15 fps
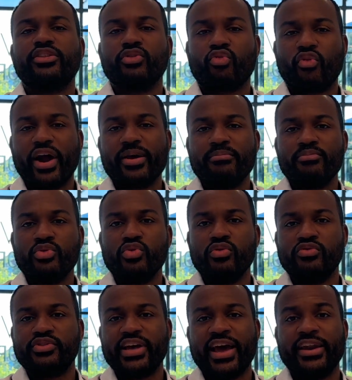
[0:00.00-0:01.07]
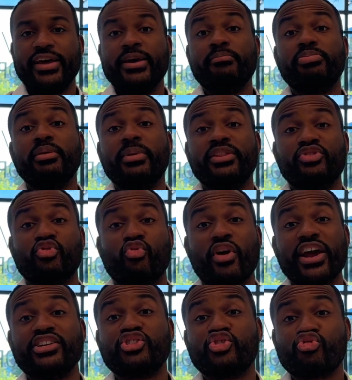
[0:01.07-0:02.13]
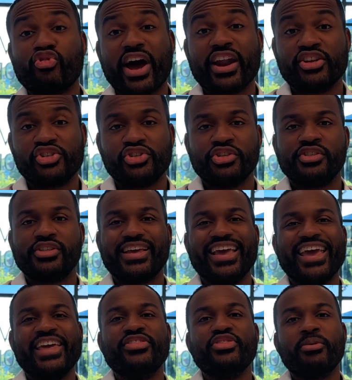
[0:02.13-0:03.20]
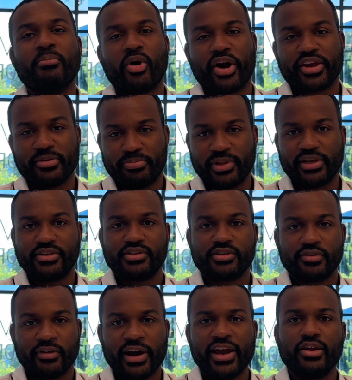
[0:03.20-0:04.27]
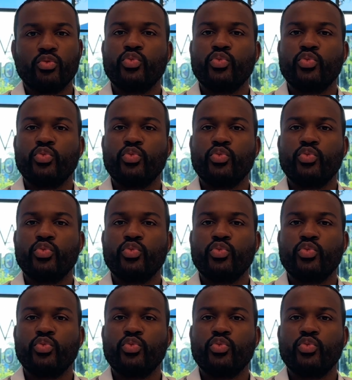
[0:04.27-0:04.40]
the right moves and implement the right strategies in the marketplace, right?